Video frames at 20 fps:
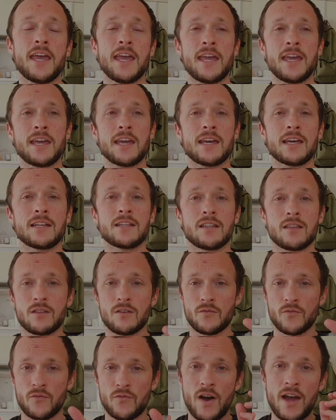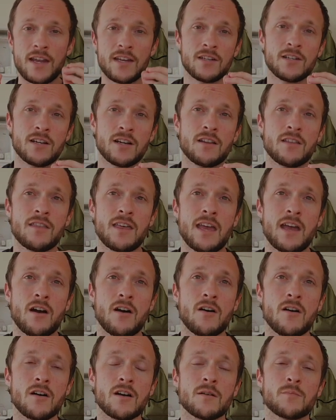and the finer they
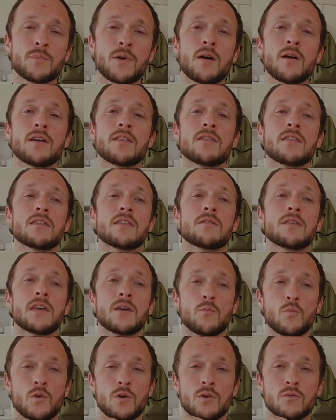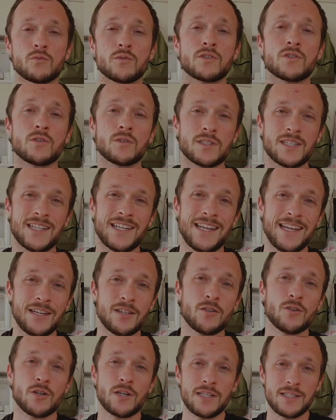are probably will result in
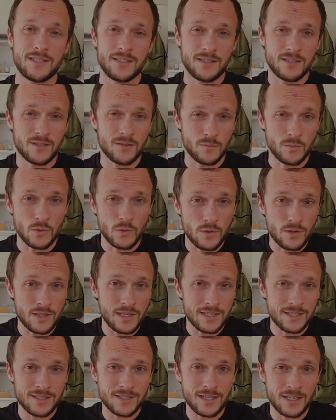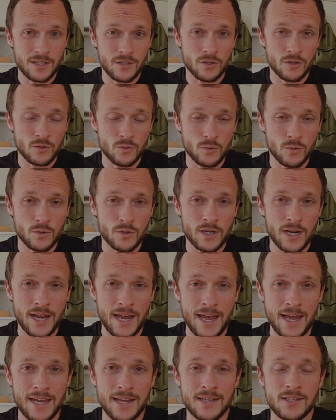increased smoothness in your dual grit
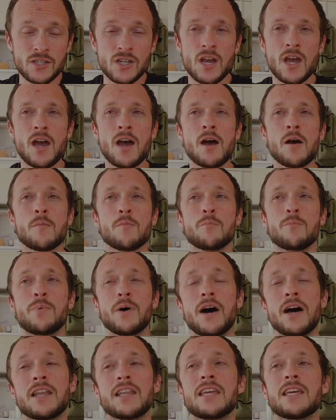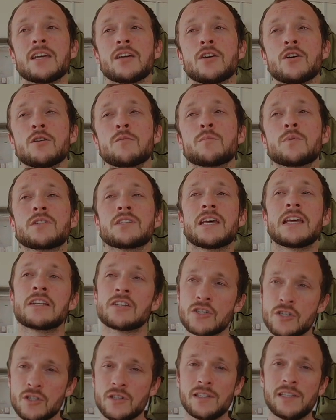edge, but it could
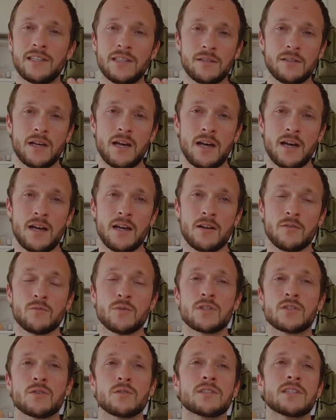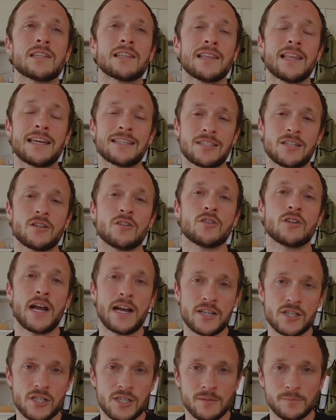potentially uh, result in less
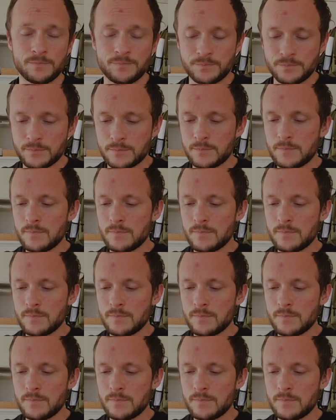aggression.